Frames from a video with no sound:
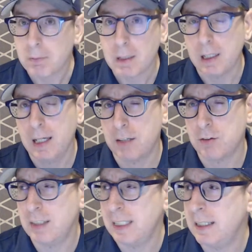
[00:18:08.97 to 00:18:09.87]

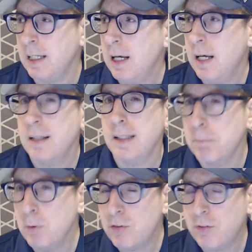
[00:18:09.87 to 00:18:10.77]
Actually, the
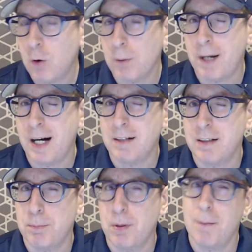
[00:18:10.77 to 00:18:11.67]
Move Forward Party
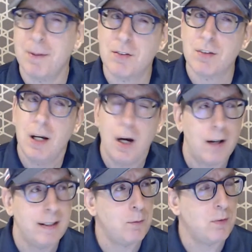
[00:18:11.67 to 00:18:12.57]
promised, I
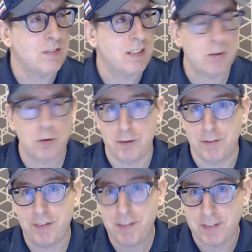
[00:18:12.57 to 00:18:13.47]
think it was
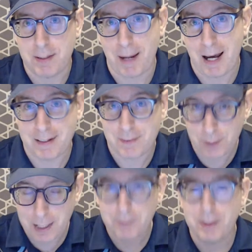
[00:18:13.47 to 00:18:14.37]
650 baht, so
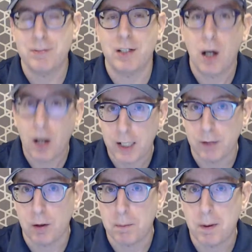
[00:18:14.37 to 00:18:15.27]
they were even
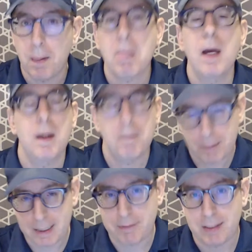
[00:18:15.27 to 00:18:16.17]
higher up. But
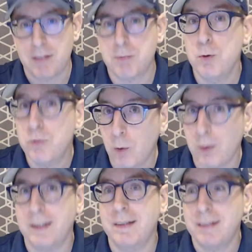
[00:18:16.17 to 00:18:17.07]
nevertheless, Move
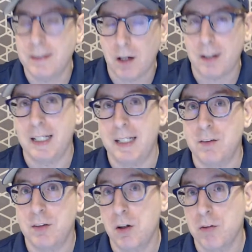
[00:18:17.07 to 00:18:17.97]
Forward did not get
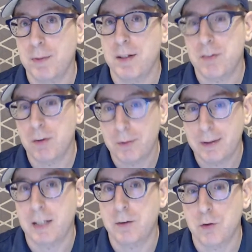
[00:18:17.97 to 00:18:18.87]
into government, so
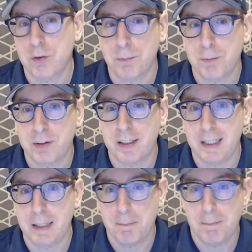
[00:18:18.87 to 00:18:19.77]
that doesn't
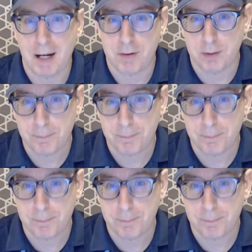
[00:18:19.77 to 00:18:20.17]
particularly matter.